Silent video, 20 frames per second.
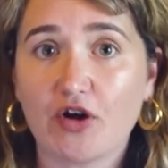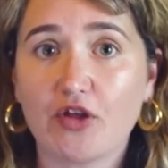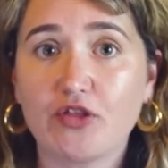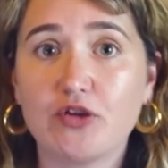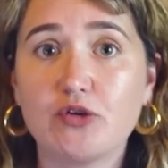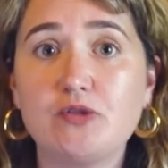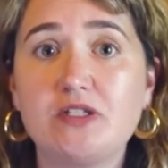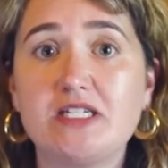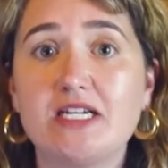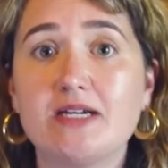
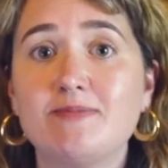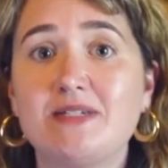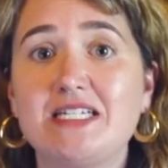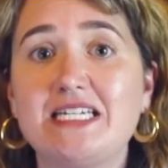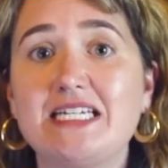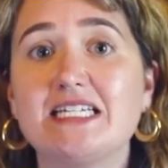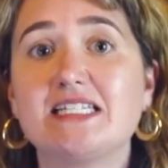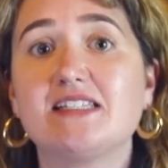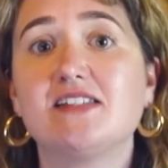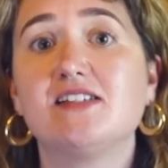although
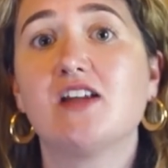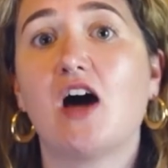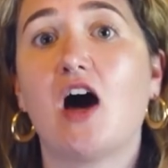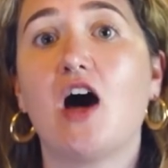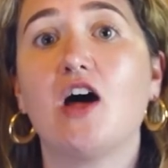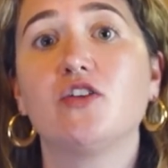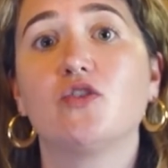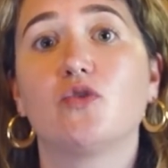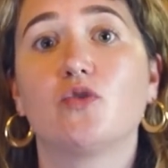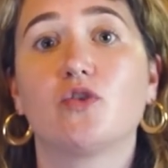DMT is
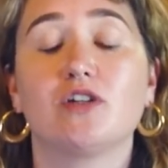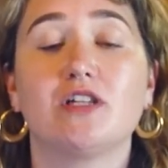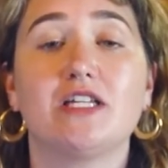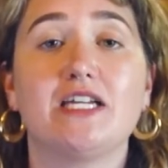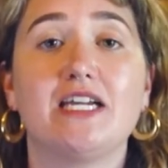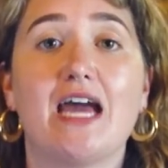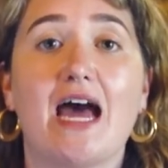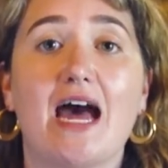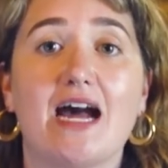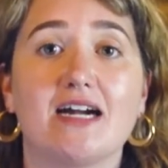not
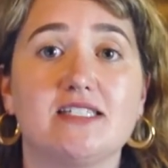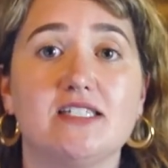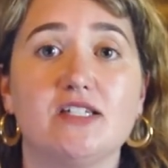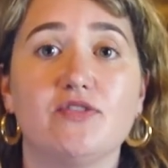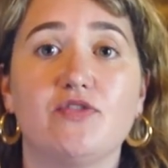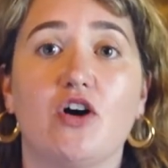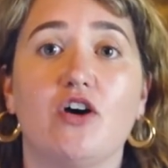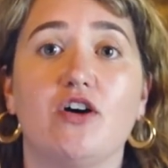orally active